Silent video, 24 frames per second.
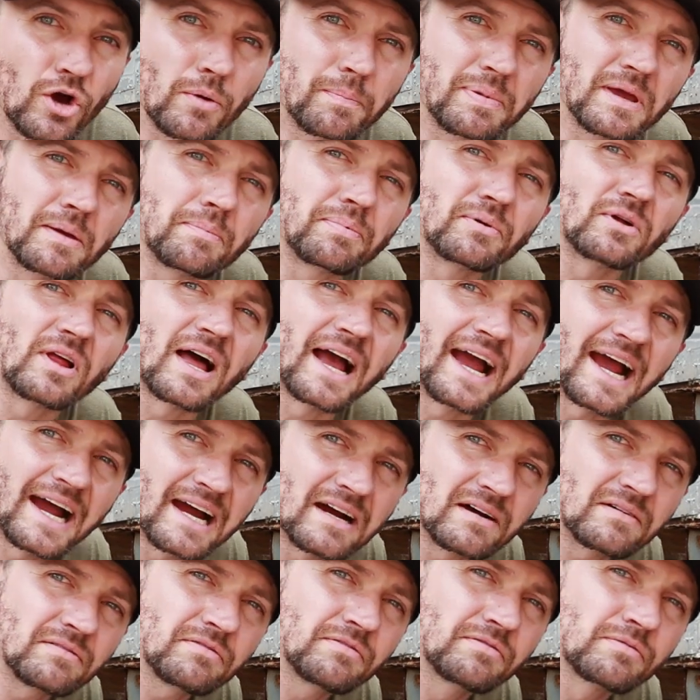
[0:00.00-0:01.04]
people
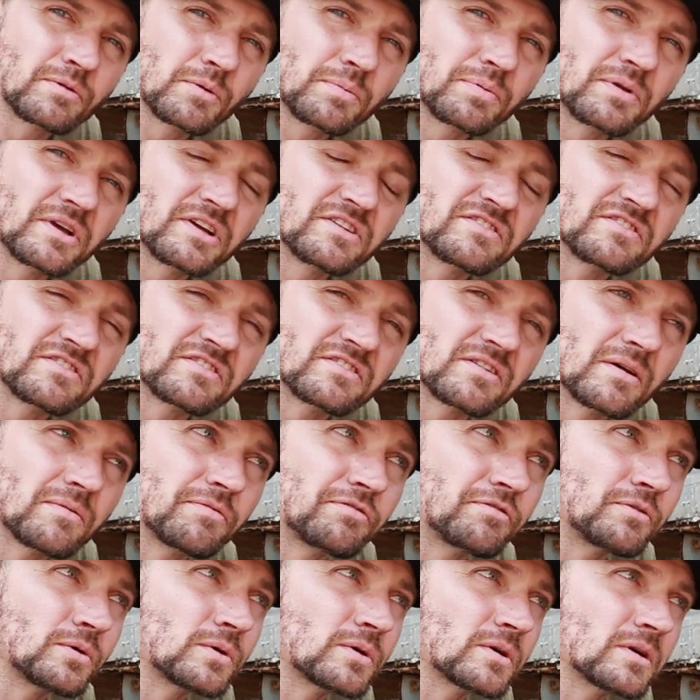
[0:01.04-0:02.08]
have replaced the
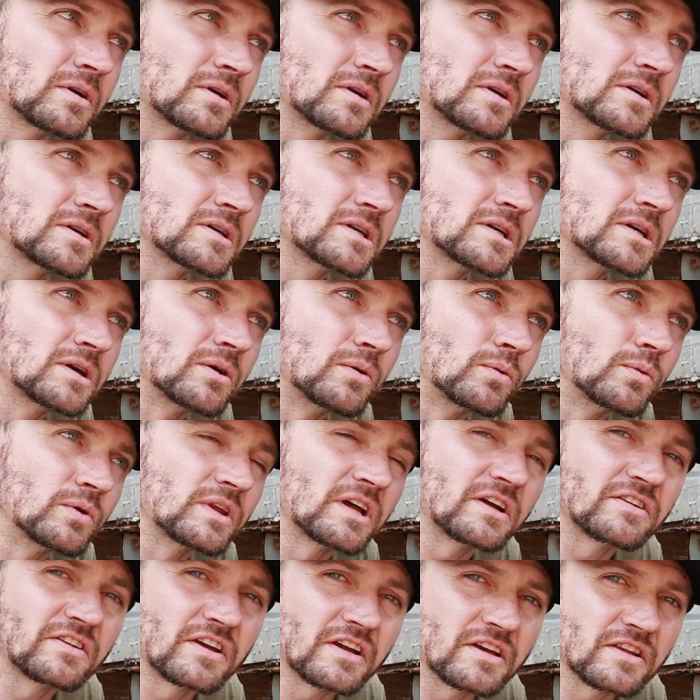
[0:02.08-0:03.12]
subfloor
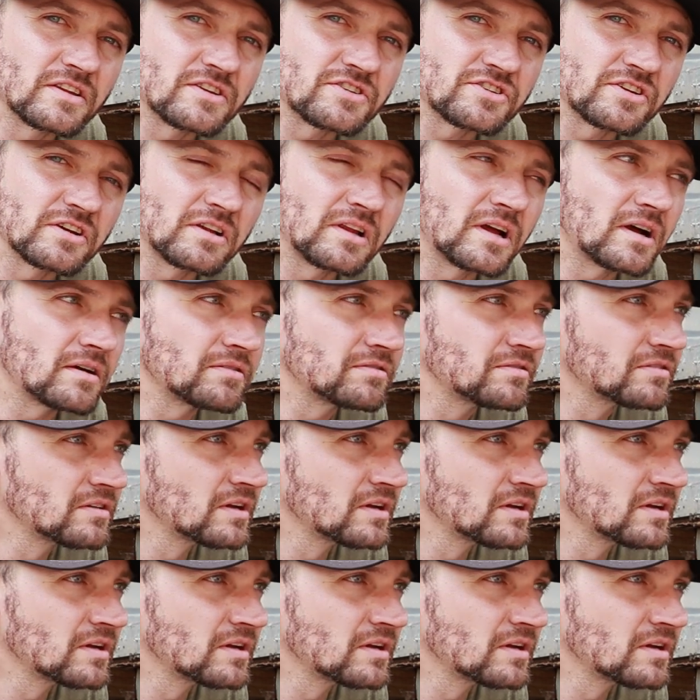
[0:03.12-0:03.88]
without taking the shell off.